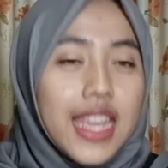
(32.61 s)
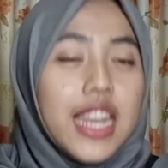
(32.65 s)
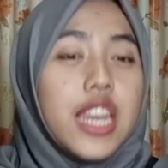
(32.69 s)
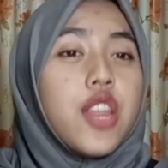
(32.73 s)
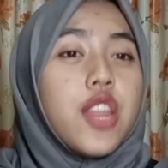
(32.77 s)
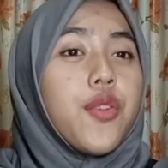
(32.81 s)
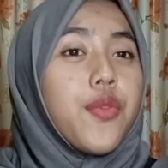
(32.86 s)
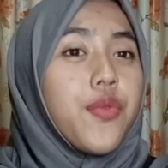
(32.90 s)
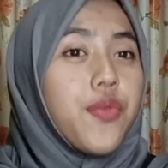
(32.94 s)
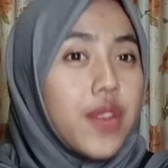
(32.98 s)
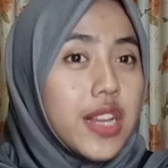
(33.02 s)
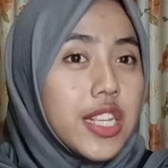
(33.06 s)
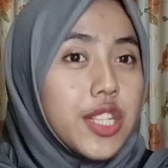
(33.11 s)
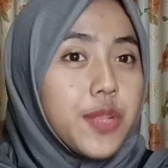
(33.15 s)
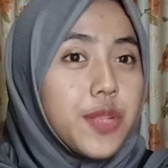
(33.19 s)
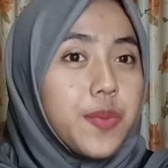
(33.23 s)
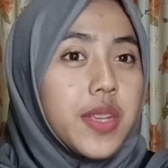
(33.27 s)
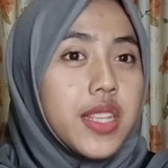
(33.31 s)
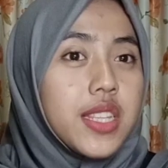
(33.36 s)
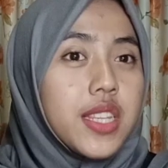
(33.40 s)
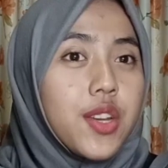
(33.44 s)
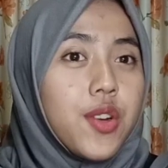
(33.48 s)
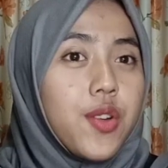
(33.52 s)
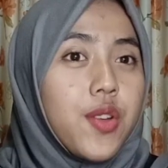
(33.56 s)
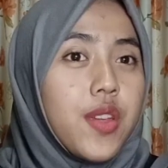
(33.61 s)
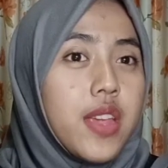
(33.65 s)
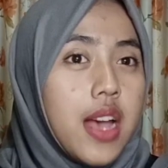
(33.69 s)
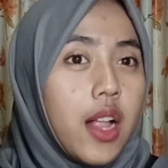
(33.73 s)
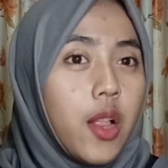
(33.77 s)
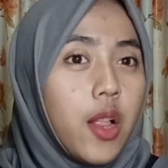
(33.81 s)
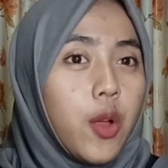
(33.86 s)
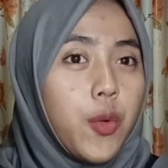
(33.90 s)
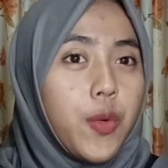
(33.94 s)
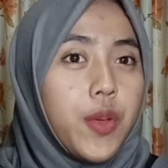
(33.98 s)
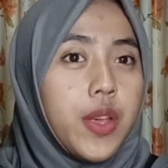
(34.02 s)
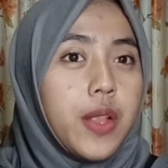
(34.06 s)
The first
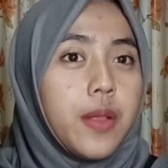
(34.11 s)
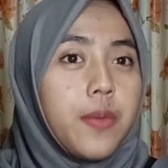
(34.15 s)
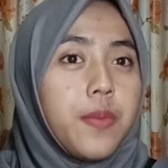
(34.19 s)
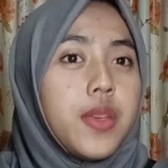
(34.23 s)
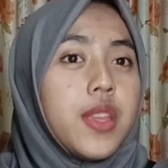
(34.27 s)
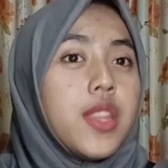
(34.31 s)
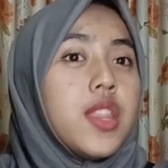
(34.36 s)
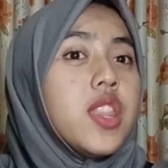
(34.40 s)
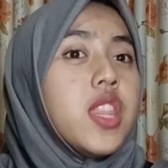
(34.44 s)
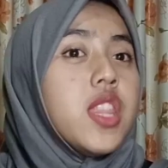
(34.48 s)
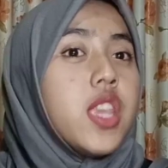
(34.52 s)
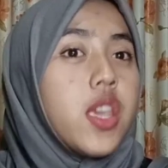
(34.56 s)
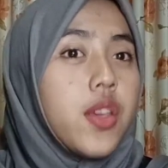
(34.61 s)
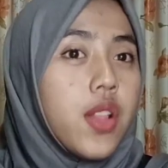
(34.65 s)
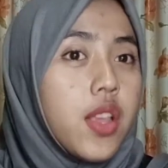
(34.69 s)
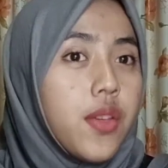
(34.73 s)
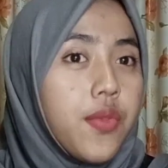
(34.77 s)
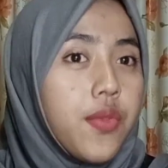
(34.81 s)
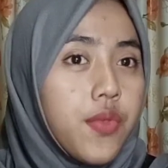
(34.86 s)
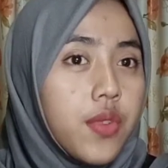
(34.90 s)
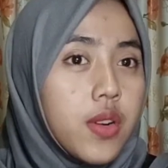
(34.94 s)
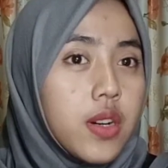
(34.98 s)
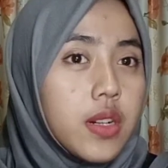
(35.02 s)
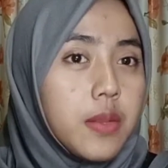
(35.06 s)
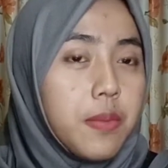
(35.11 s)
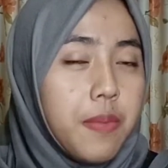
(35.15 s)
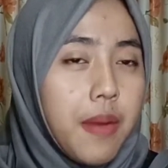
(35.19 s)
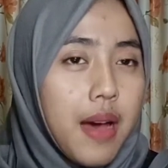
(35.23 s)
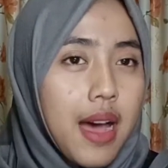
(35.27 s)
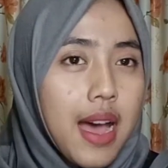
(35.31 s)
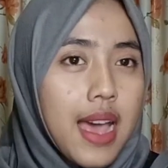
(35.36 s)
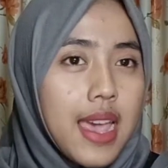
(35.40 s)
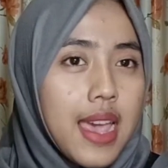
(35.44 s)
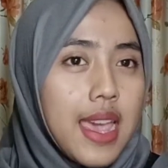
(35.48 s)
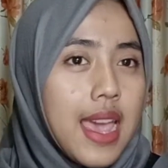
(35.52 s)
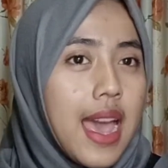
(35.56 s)
material will be delivered
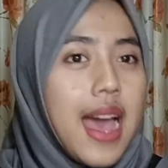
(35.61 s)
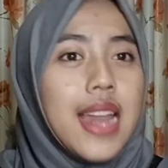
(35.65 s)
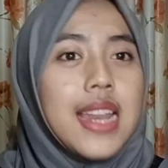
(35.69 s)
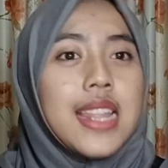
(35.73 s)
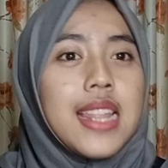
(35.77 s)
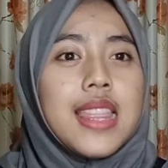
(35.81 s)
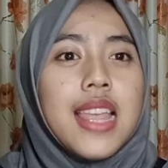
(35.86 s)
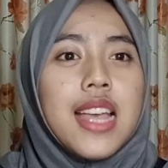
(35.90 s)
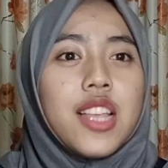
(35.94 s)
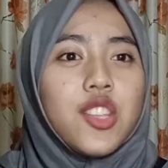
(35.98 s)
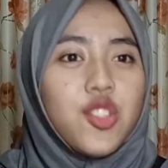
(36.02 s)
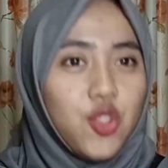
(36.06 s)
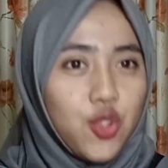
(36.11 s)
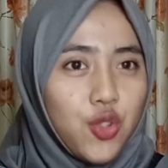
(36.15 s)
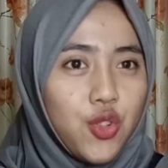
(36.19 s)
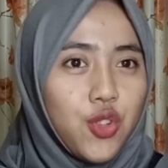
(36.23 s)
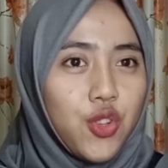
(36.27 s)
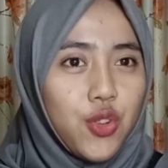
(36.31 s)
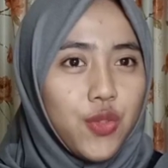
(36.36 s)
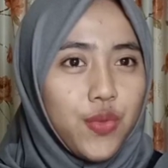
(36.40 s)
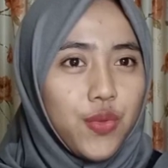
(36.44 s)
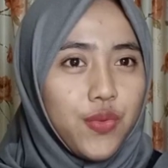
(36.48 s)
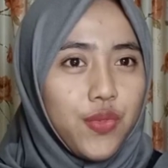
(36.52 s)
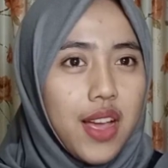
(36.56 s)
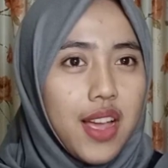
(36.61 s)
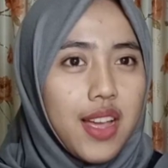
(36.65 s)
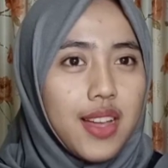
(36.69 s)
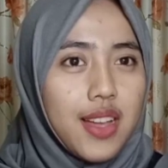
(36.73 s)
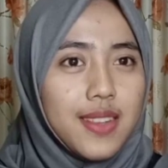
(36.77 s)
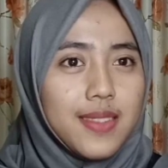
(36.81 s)
by Anita Zukhrufa.